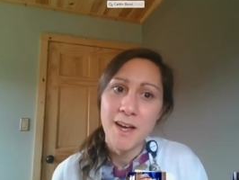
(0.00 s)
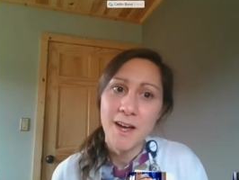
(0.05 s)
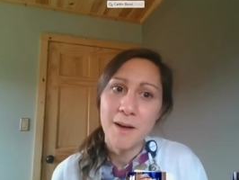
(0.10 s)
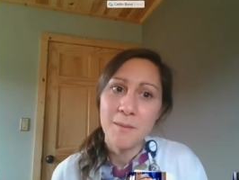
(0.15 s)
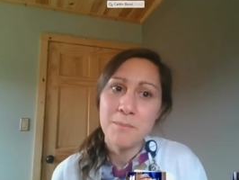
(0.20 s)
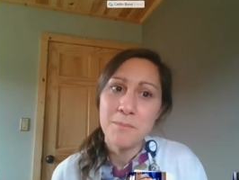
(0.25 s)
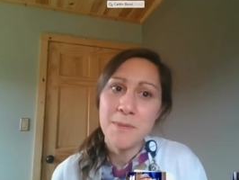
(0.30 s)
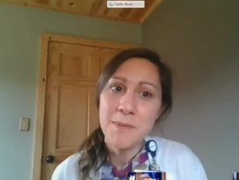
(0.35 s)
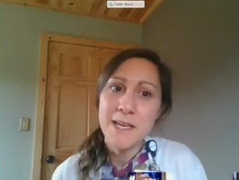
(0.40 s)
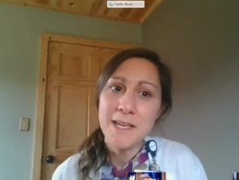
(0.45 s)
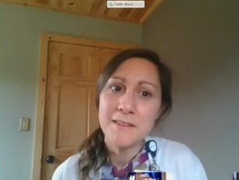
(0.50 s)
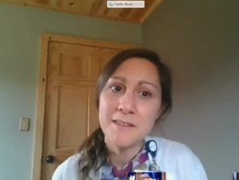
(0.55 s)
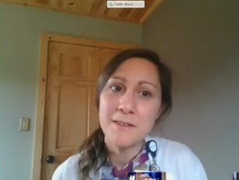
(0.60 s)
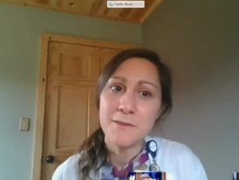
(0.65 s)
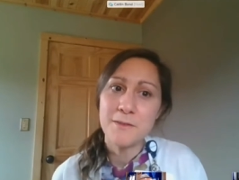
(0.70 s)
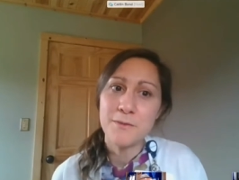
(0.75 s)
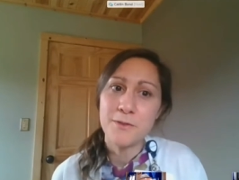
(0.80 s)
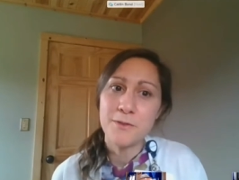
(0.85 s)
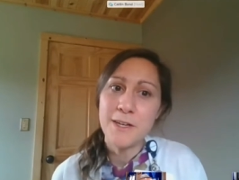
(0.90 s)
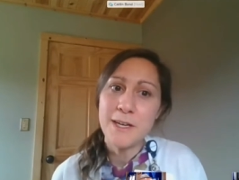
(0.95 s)
Upbeat is
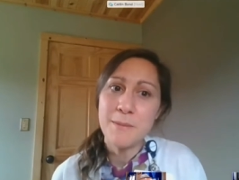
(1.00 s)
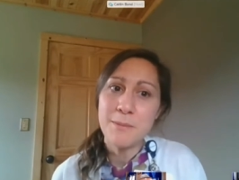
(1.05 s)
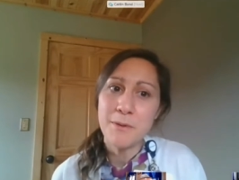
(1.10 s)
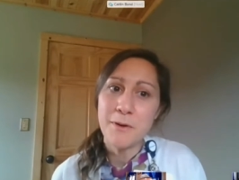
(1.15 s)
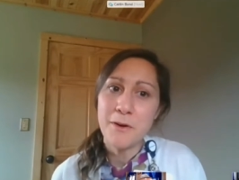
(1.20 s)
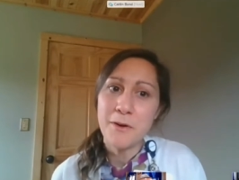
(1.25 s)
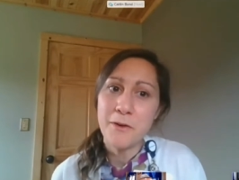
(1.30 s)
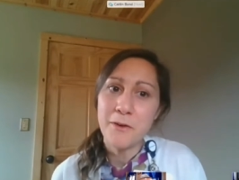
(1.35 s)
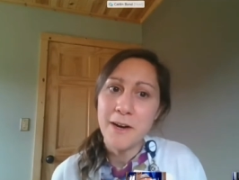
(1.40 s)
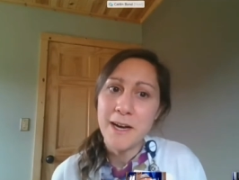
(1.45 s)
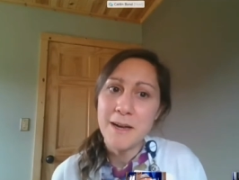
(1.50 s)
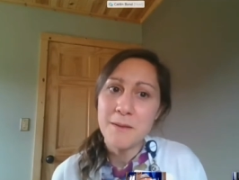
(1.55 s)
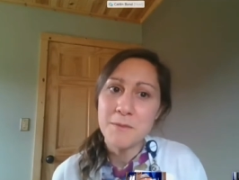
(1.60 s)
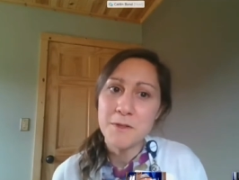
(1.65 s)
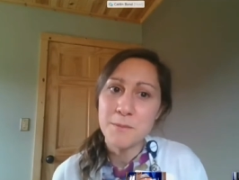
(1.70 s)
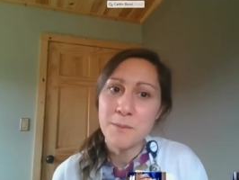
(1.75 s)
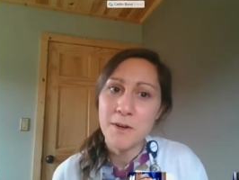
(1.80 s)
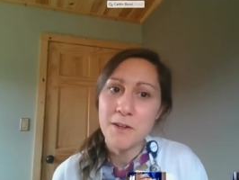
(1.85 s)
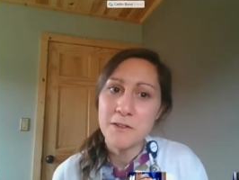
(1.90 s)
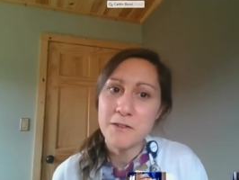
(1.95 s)
a free program
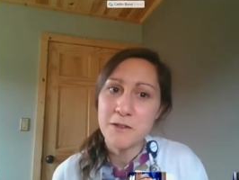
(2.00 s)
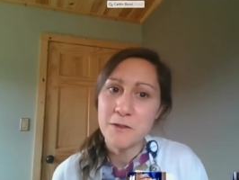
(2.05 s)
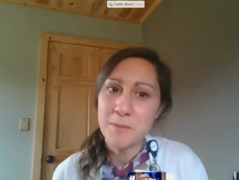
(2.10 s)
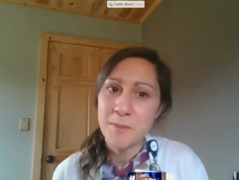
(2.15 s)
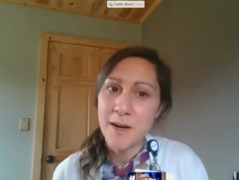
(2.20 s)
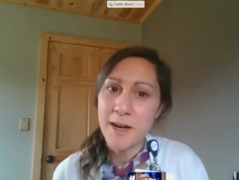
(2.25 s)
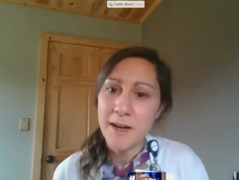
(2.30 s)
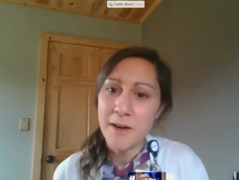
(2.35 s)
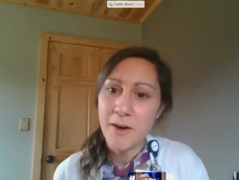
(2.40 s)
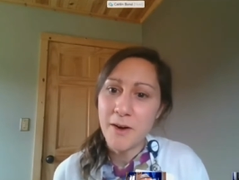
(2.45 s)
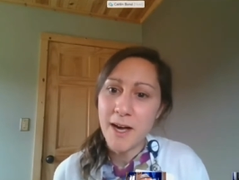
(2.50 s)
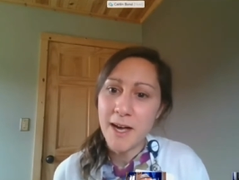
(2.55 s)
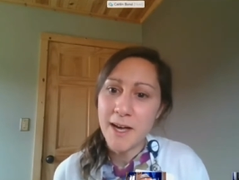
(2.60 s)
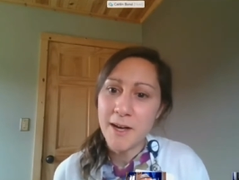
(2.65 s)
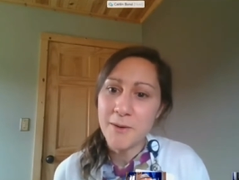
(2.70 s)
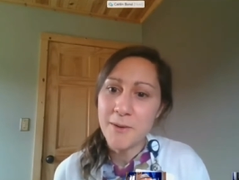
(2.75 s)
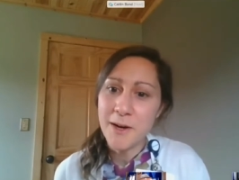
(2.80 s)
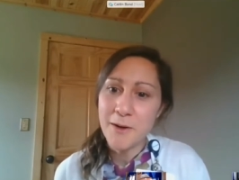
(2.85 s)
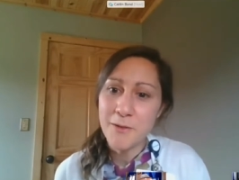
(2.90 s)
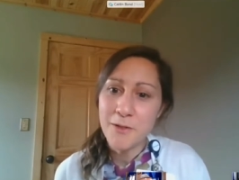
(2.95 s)
sponsored by
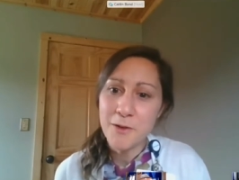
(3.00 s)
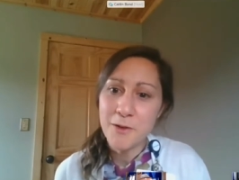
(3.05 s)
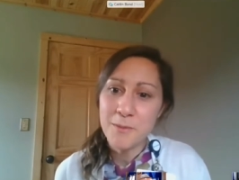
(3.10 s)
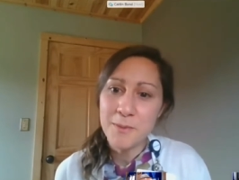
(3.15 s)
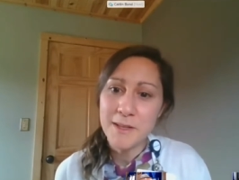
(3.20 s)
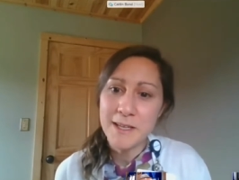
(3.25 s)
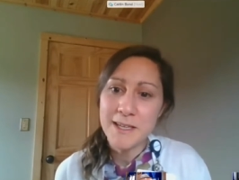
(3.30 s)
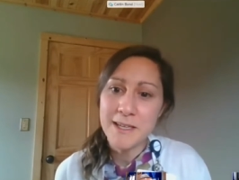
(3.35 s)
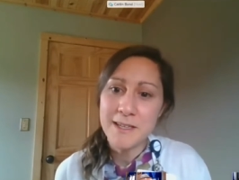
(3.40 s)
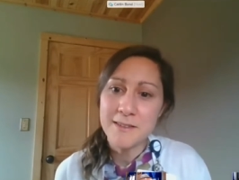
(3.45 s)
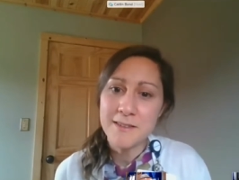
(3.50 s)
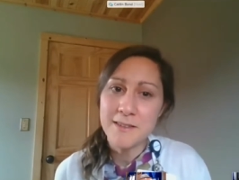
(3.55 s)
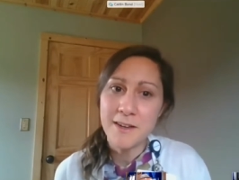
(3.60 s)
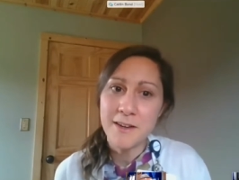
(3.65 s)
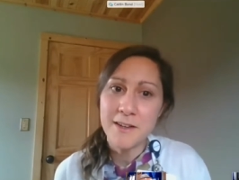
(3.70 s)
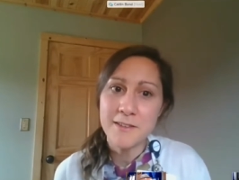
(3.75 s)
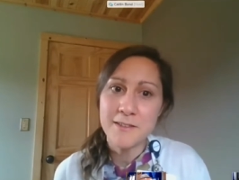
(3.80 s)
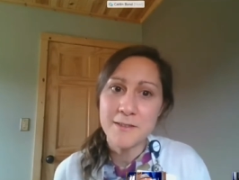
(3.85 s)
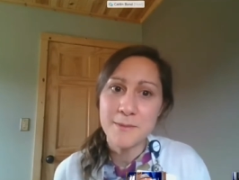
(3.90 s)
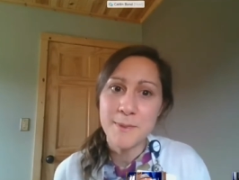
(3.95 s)
Ohio Health O'Bleness
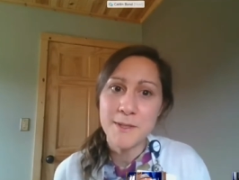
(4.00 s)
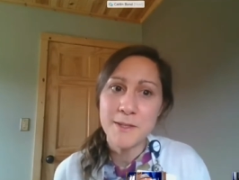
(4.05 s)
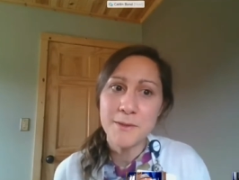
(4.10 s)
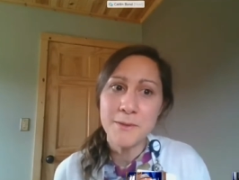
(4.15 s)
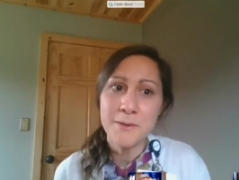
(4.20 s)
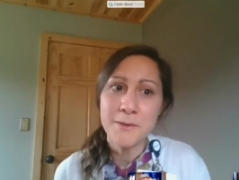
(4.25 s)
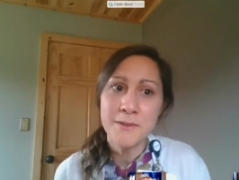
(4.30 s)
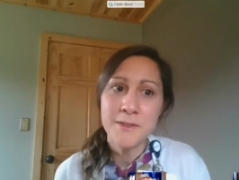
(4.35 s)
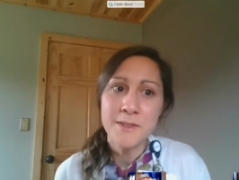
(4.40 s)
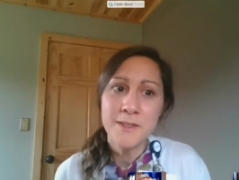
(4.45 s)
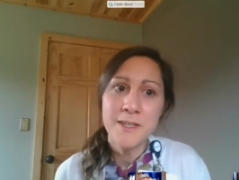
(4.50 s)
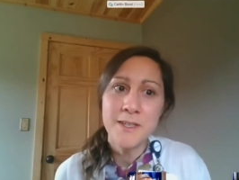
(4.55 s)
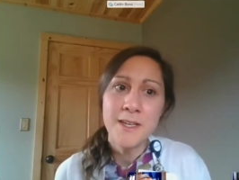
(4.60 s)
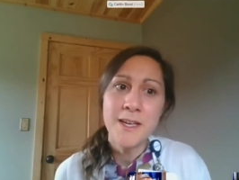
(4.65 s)
Hospital